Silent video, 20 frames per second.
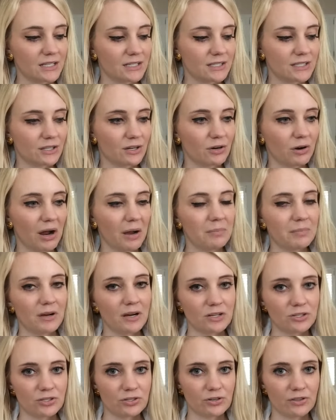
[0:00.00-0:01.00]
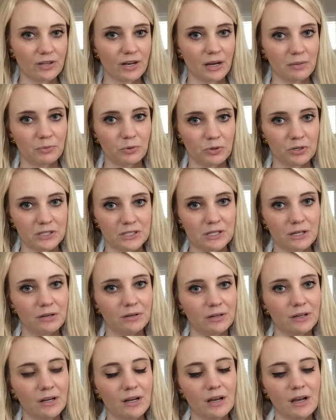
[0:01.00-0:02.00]
so I'm not sure that I'm going
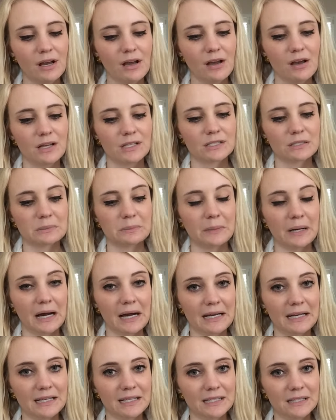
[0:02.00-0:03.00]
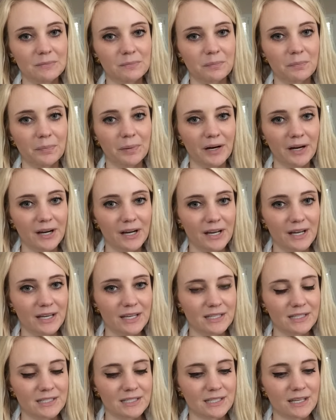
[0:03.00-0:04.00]
to buy it,
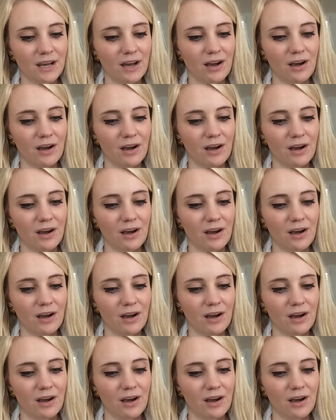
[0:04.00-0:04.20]
but